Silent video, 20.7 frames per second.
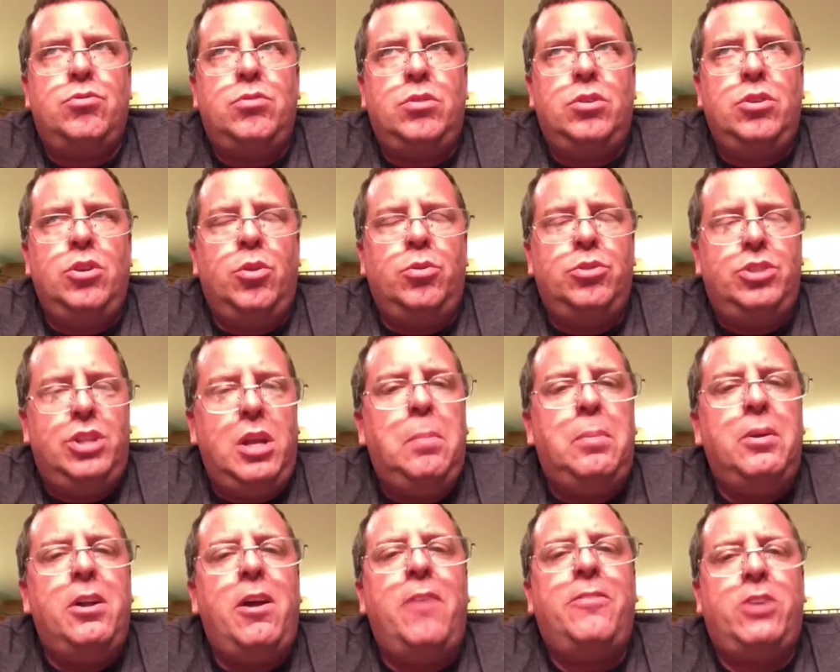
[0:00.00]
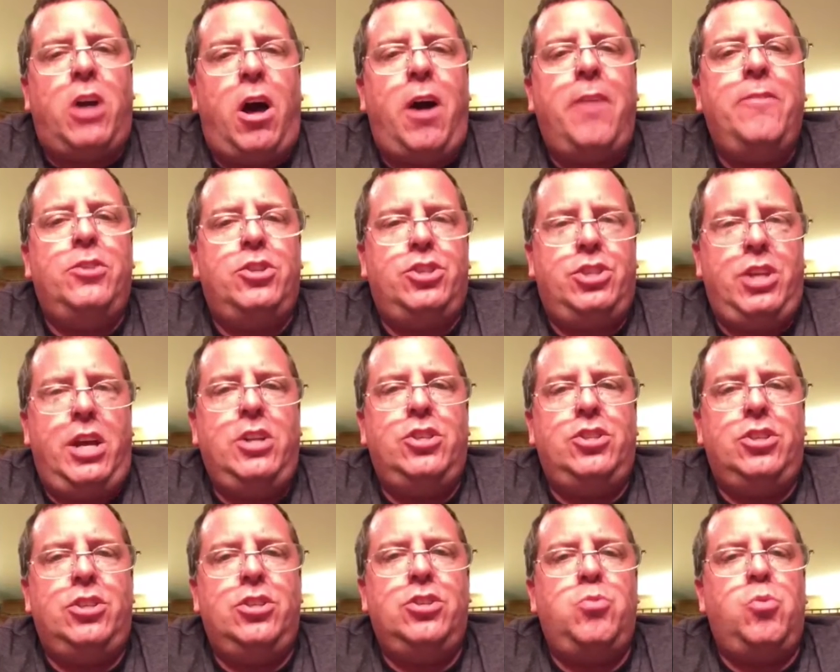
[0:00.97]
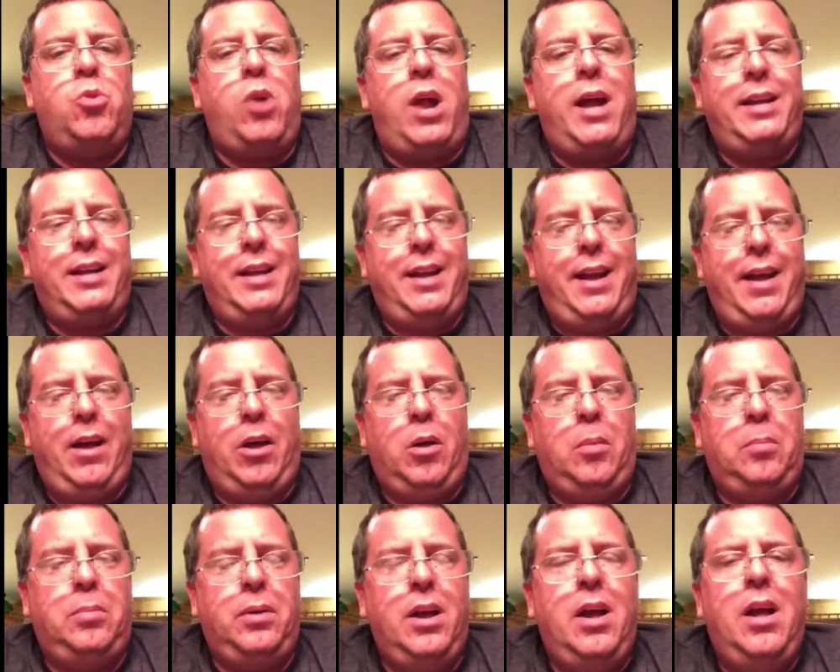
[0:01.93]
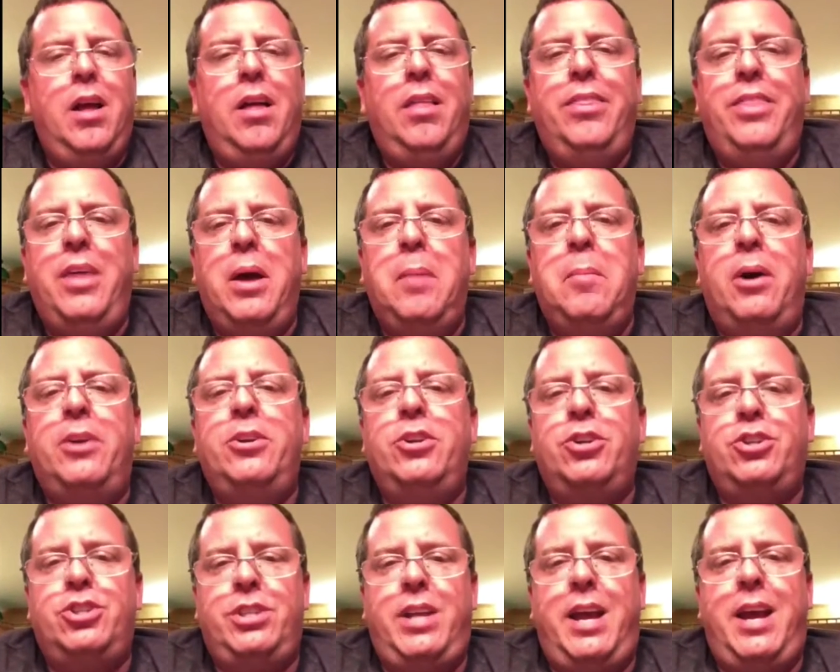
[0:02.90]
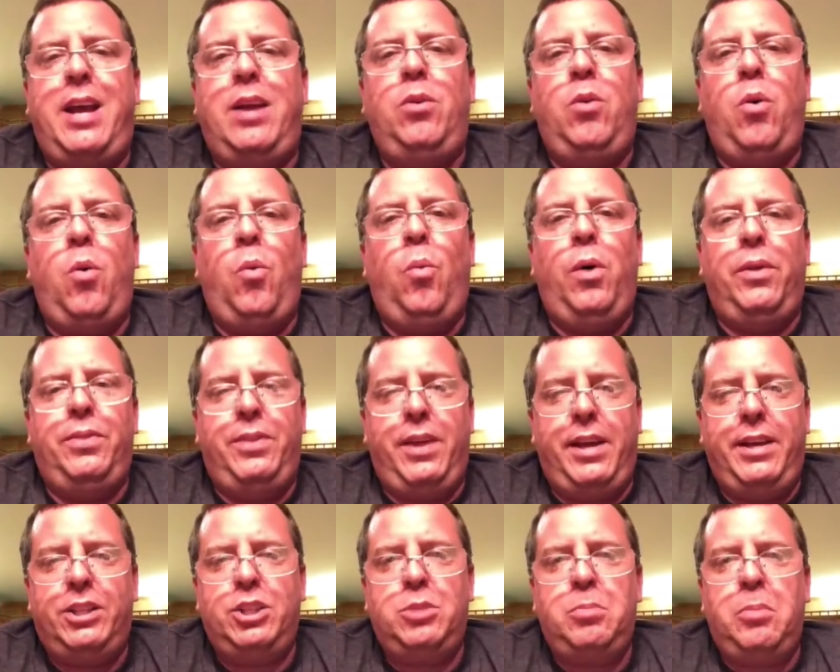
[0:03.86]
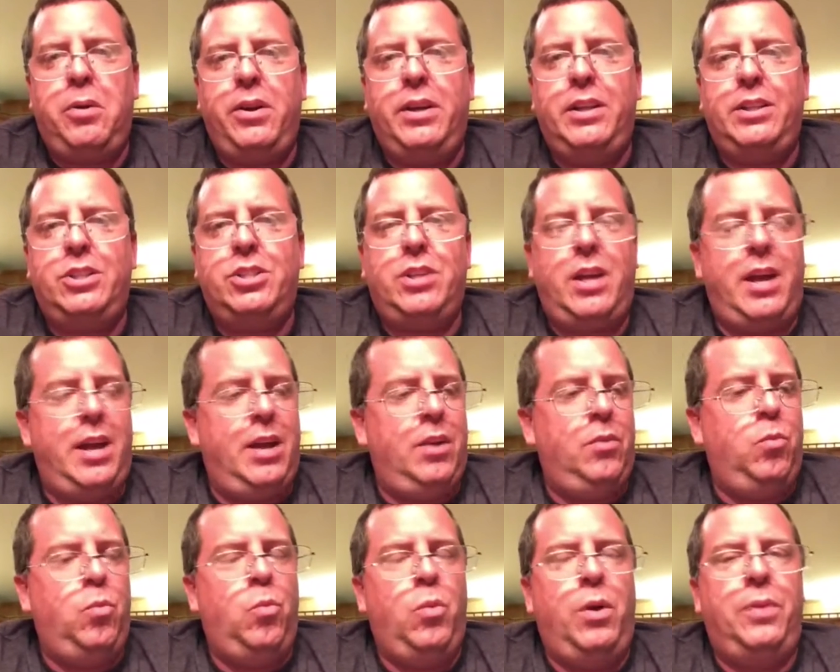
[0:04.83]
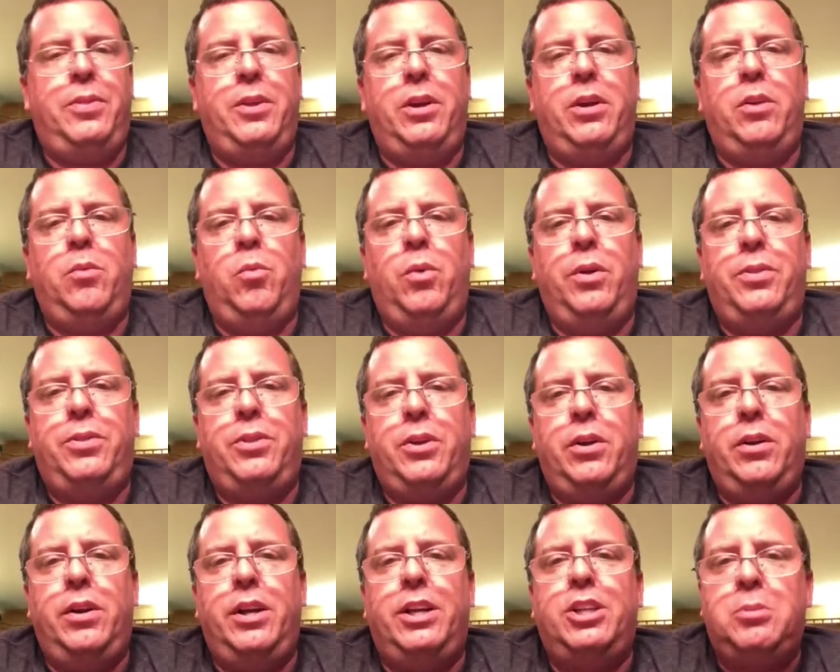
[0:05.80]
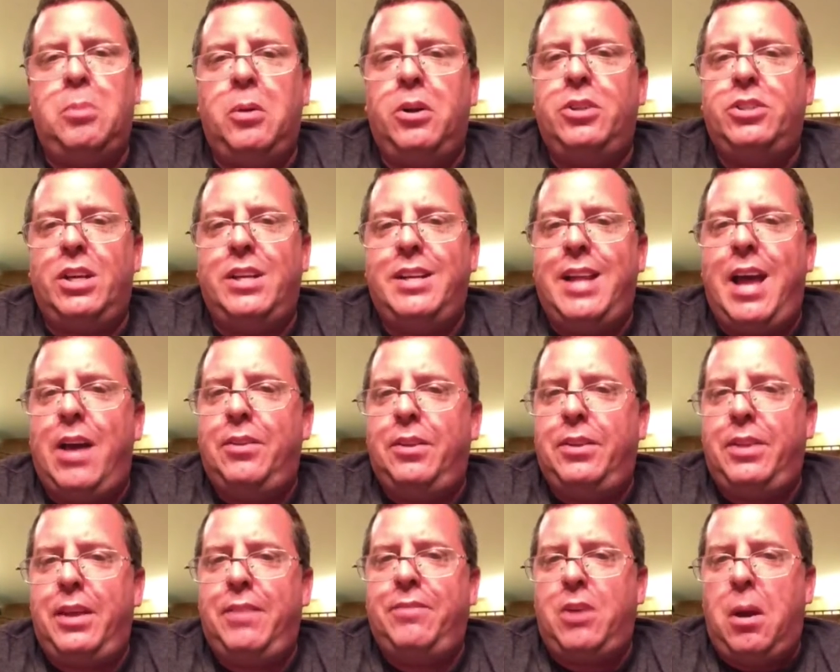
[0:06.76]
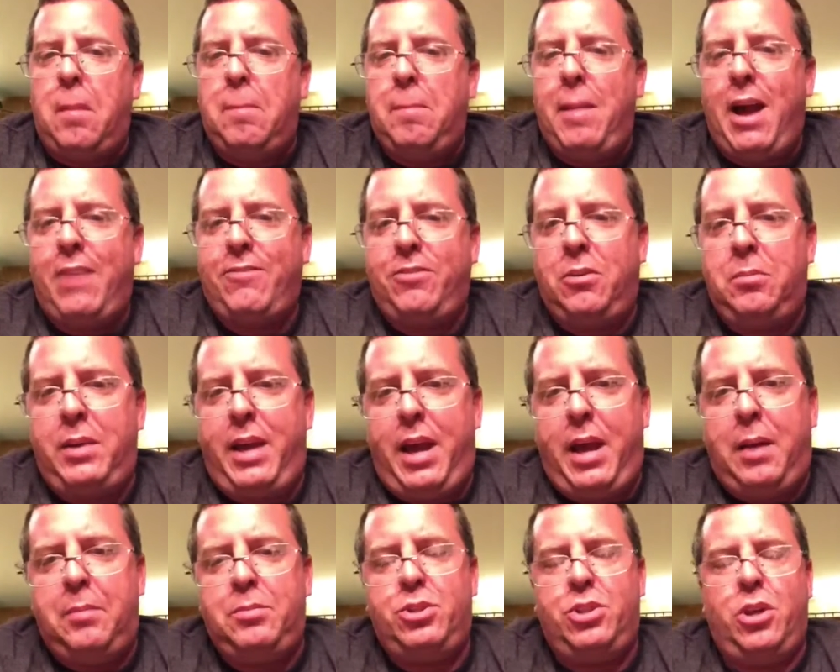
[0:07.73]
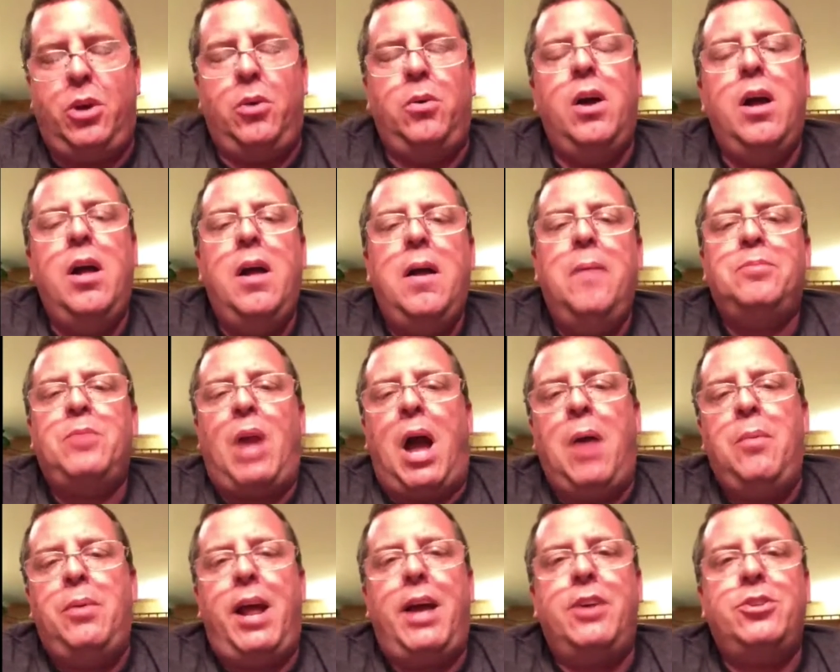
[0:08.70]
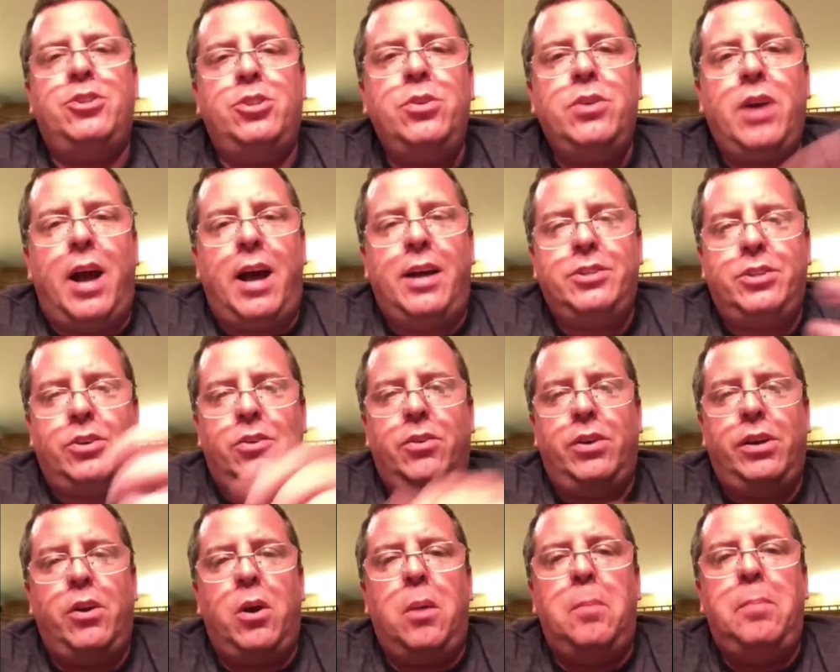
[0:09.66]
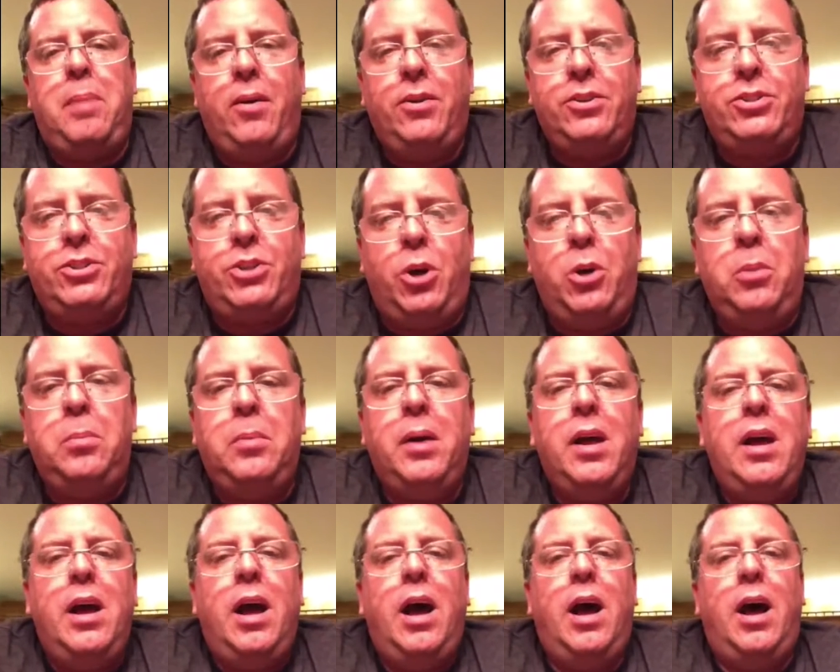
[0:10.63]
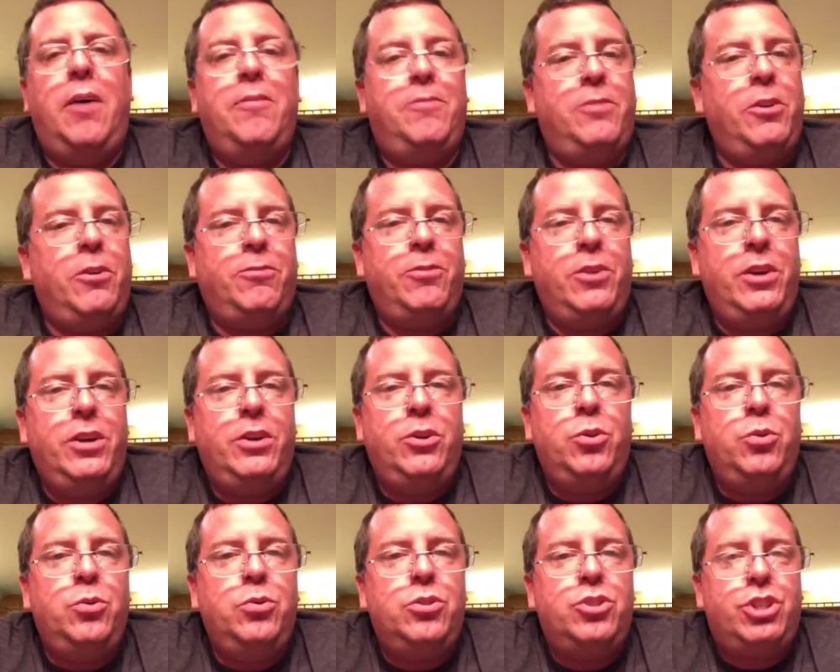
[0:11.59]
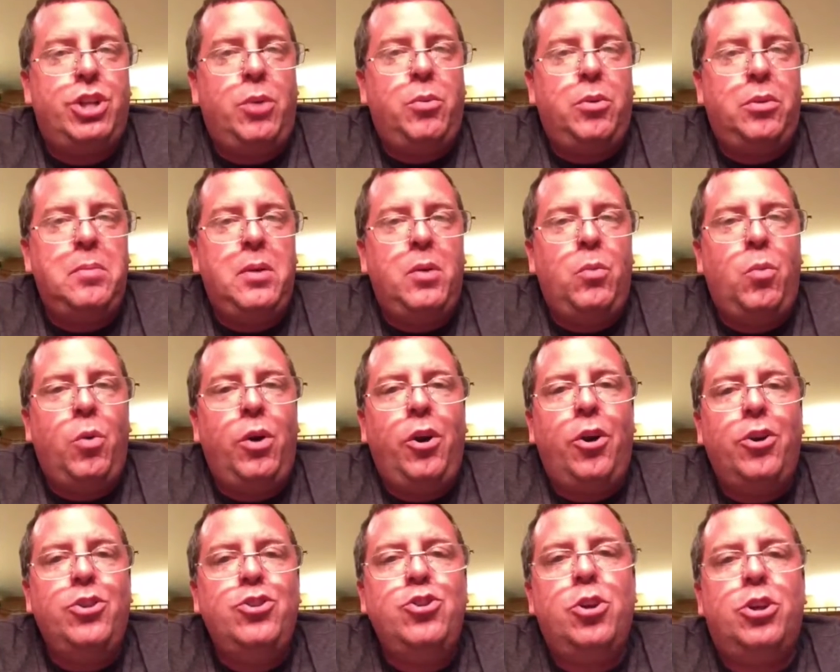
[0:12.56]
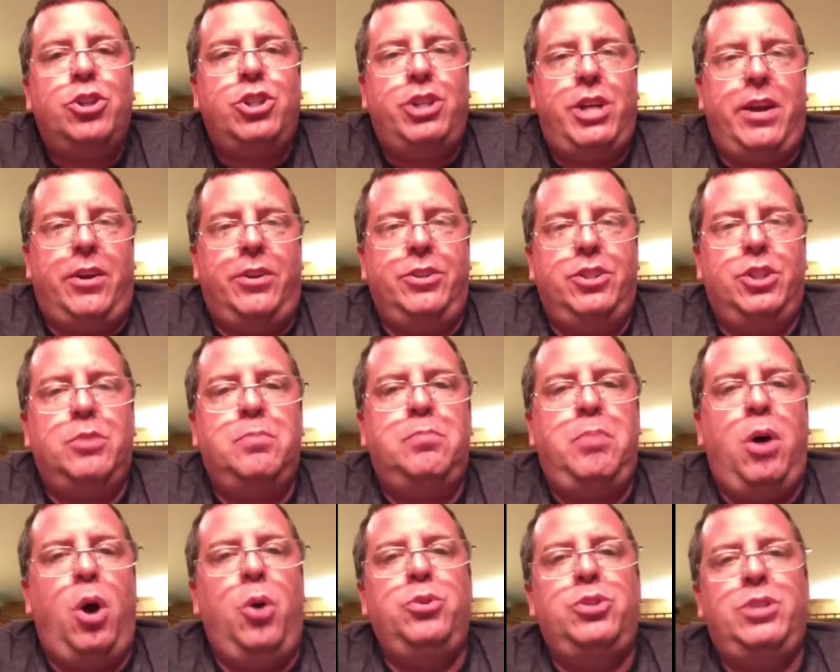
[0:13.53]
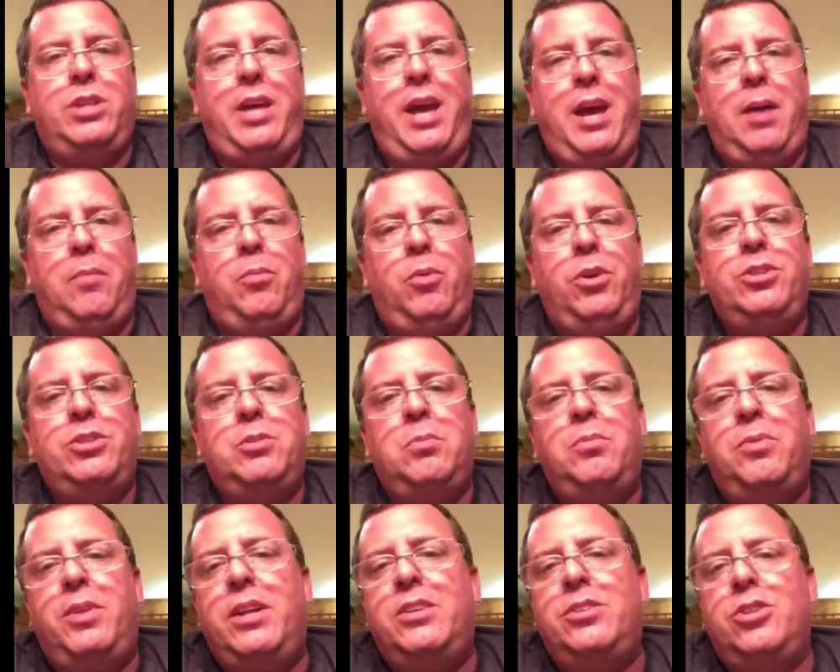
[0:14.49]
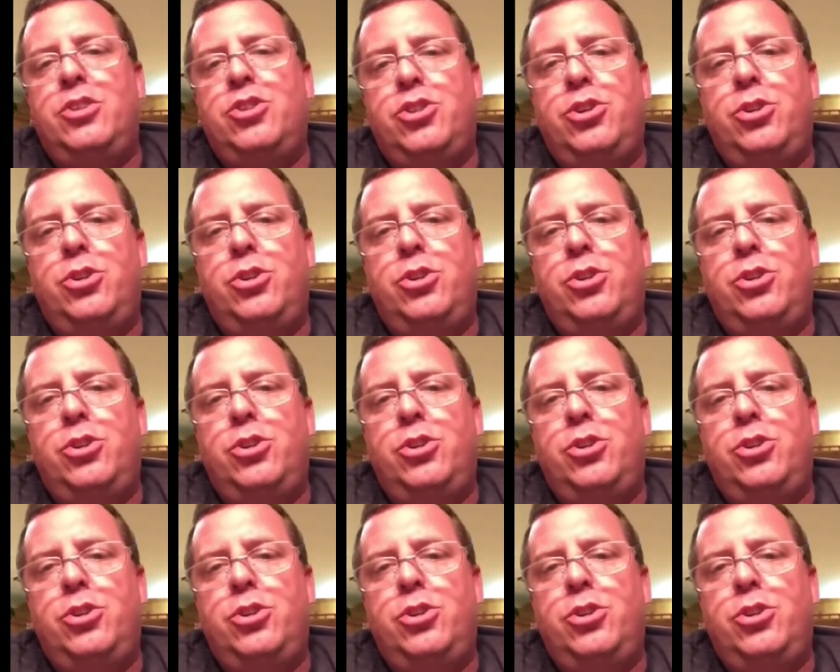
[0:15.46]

you know, deep enough conversations where I can help them understand what they experienced and what they're experiencing now that they've come back from camp. So I would ask you guys that are here on Periscope, feel free to share with me, what are your challenges post-camp? What are some things that